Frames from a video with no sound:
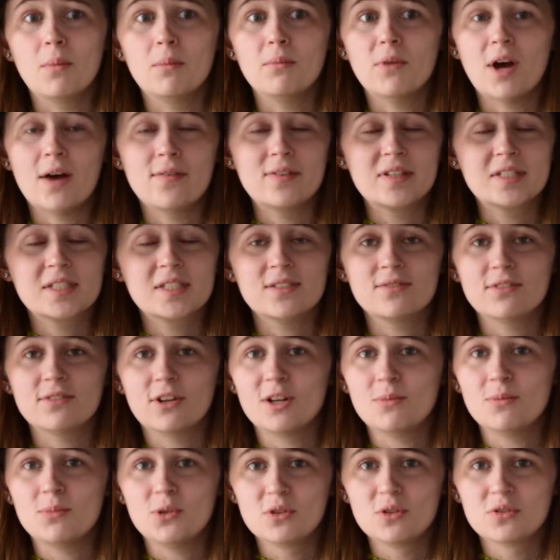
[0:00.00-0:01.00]
obviously
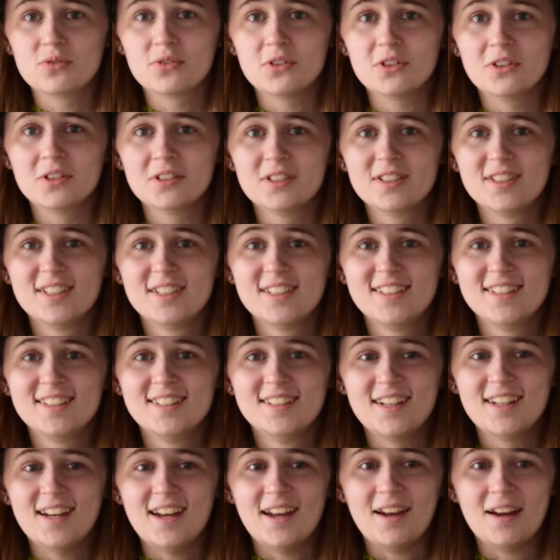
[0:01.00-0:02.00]
very beautiful,
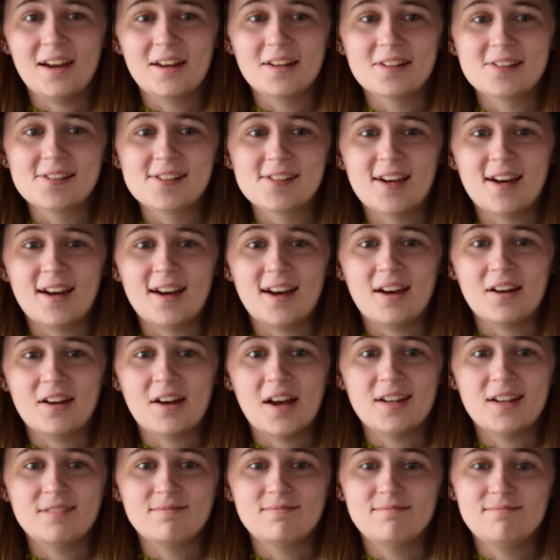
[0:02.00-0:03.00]
and
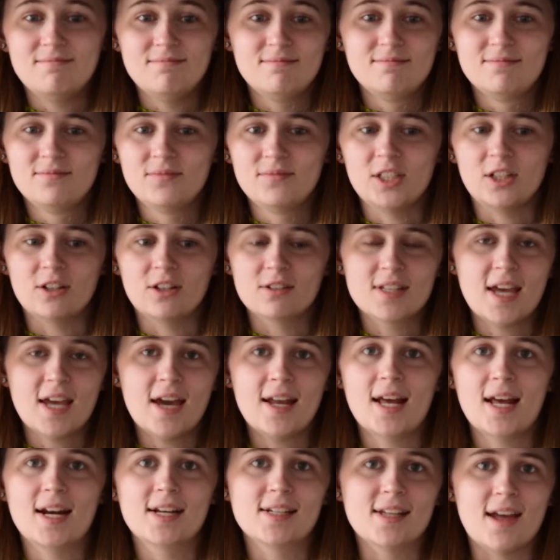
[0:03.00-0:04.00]

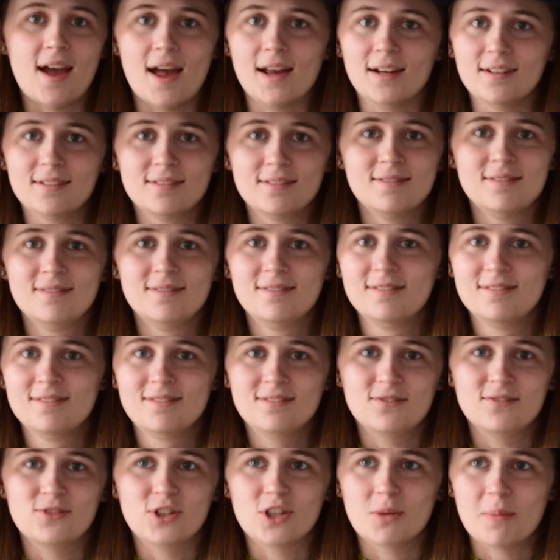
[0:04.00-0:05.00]
10 out of 10
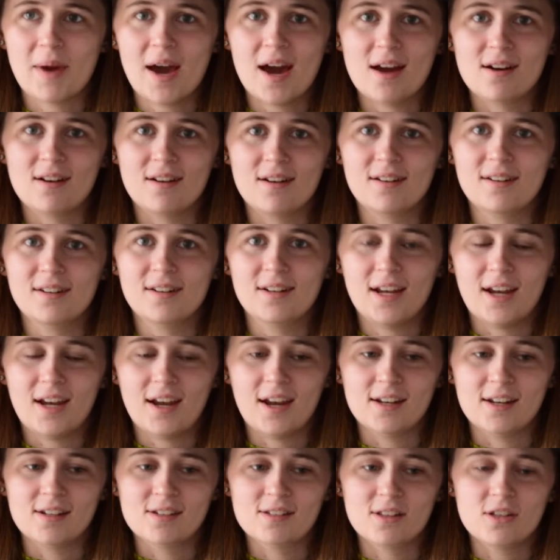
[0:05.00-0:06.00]
for the pattern.
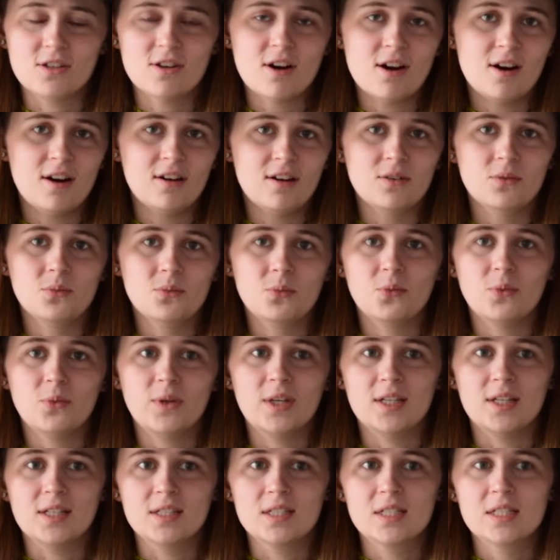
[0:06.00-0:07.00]
And the yarn
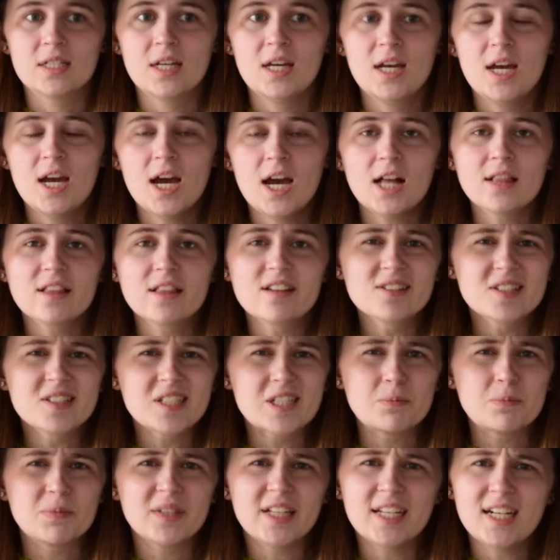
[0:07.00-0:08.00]
is a little
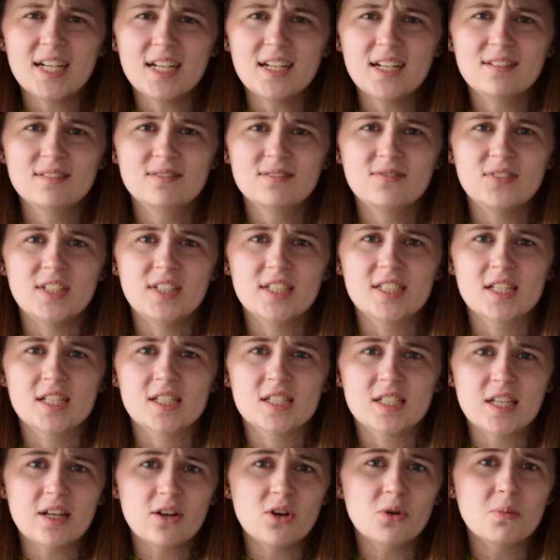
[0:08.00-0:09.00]
splitty. It's a
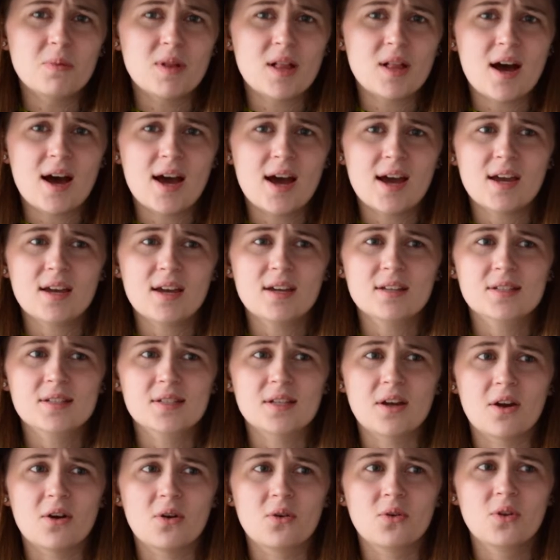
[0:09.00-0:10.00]
single ply,
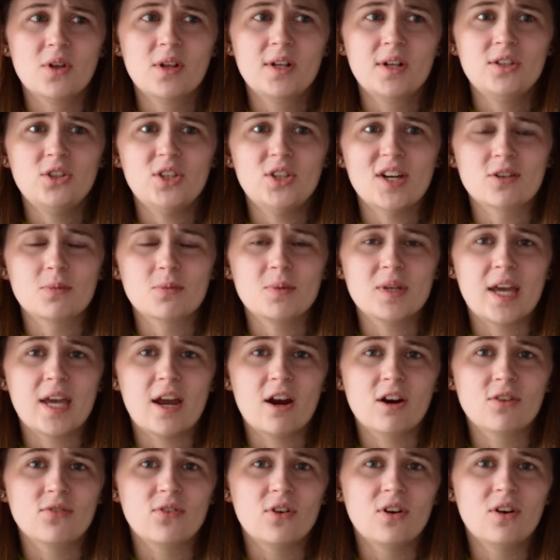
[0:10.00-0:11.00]
so you have to be
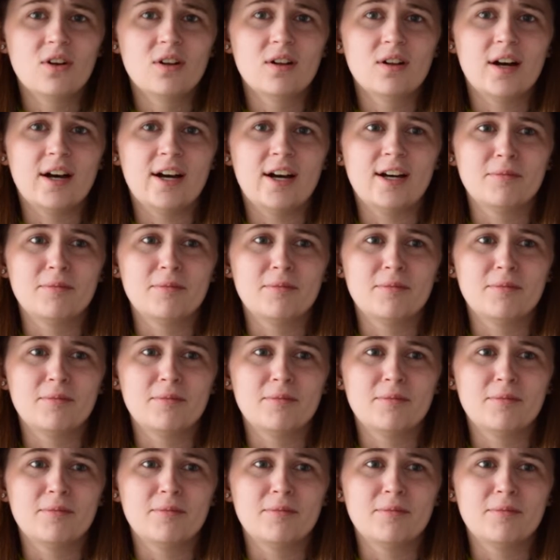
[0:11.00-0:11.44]
careful.